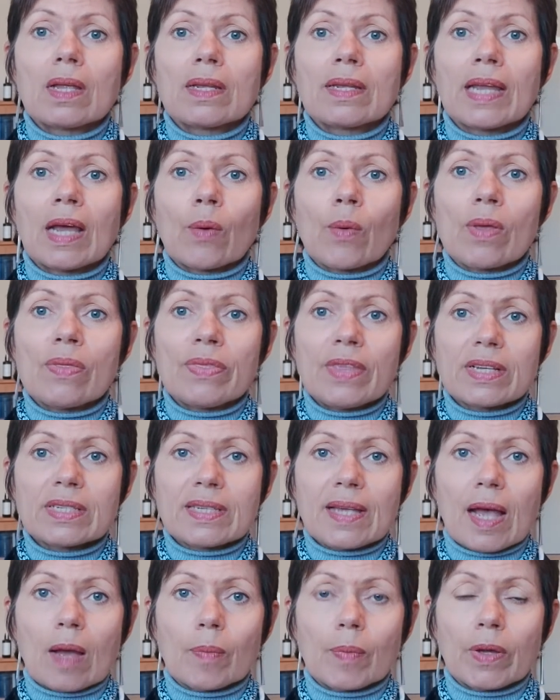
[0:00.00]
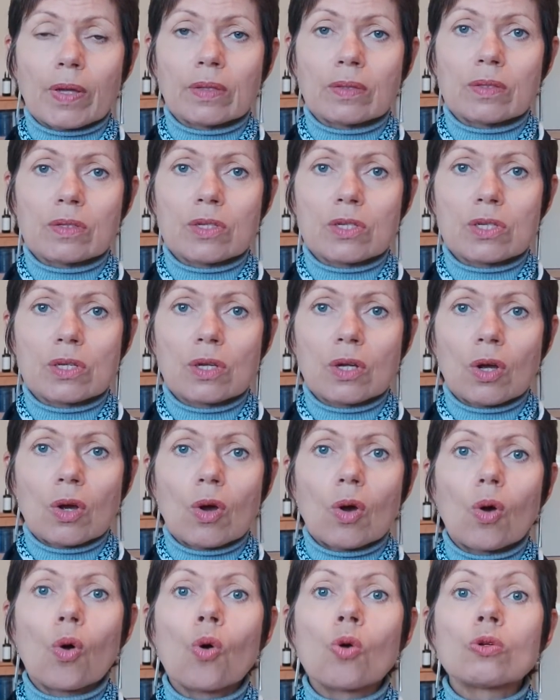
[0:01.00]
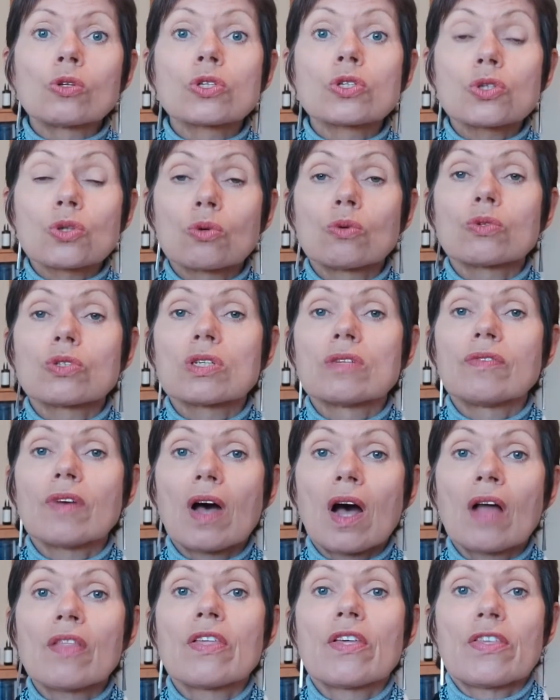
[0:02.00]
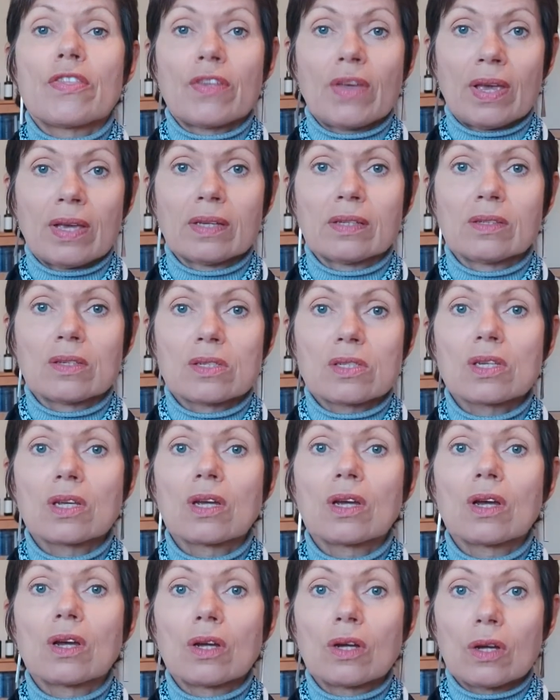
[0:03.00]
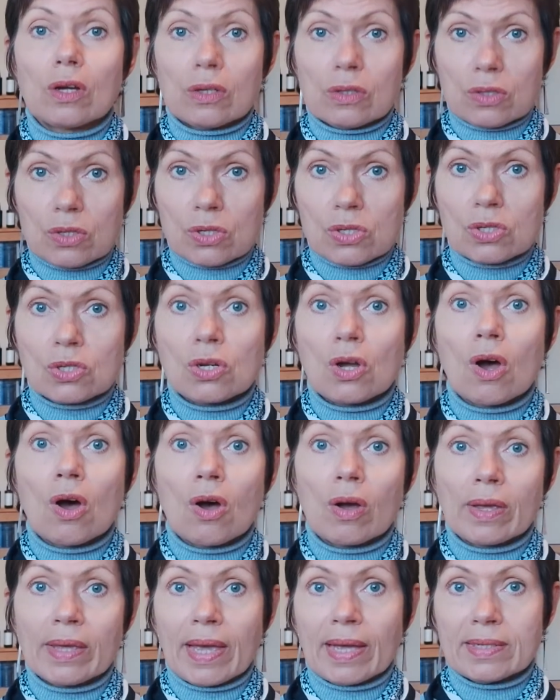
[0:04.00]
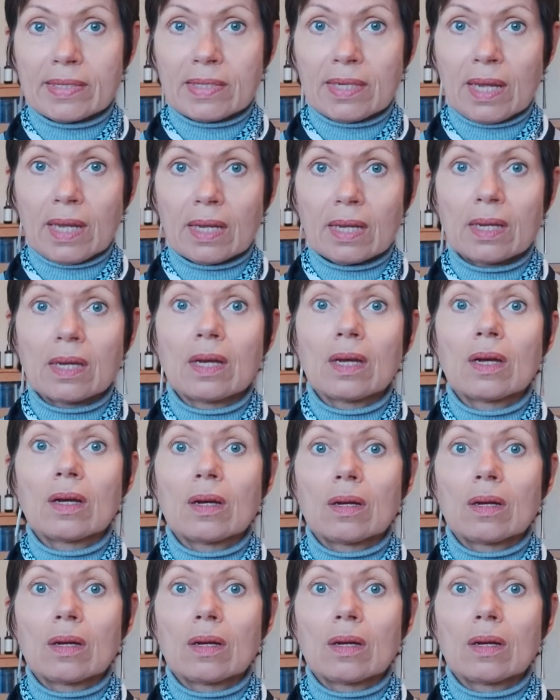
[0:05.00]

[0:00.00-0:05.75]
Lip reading: Now, when this happens, all sorts of other things start getting